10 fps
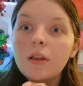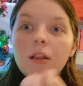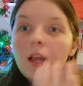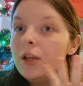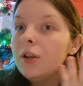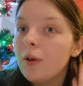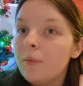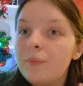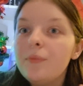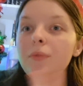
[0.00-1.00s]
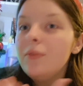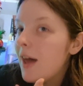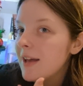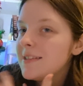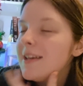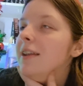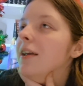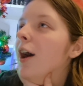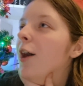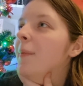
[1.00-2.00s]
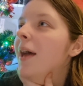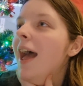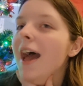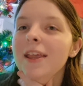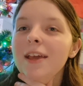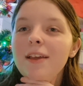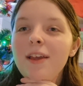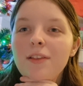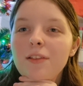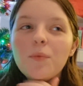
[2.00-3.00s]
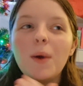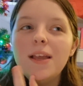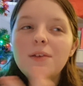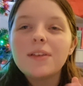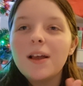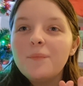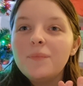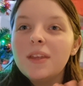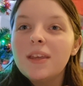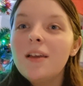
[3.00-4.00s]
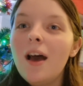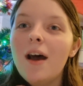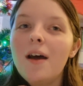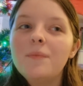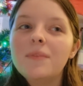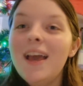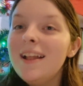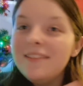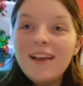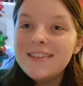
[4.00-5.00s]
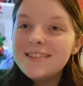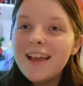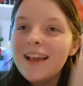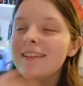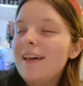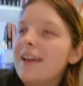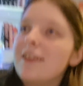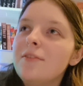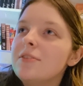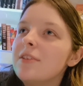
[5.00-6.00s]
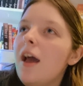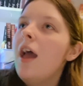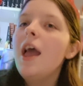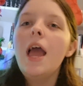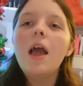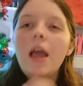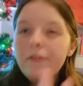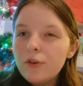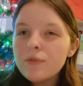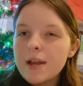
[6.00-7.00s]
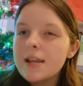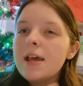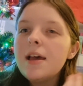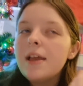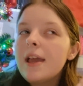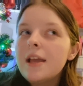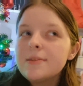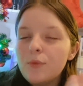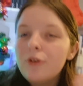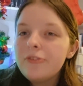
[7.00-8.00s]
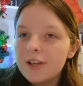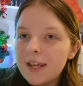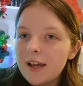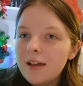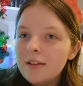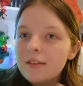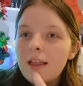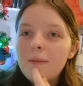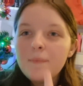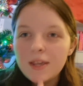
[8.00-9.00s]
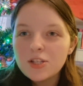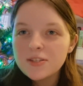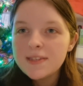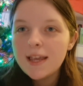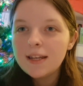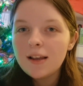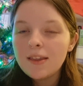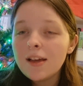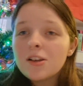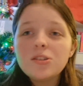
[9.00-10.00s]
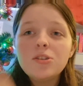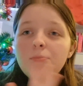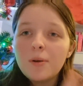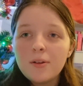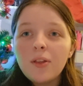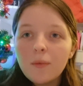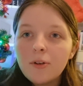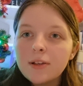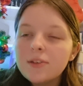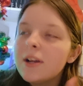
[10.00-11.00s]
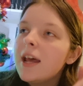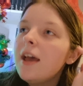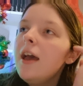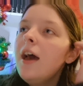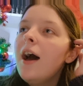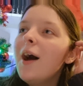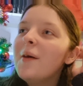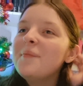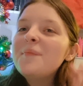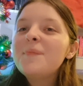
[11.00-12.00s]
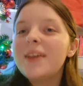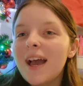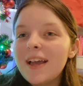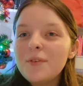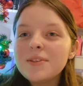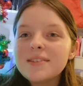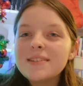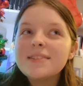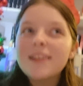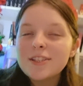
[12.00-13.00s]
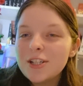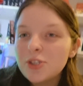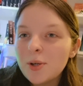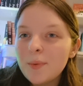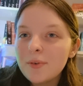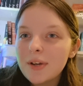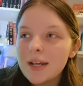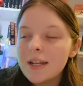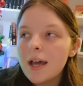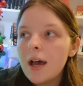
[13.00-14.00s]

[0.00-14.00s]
like, you know, that scene, and the way he was like, get dusting, like, it was, if you read it, it's more funnier than me just saying it like that, because you probably think I'm crazy right now. But yeah, it was such an enjoyable read.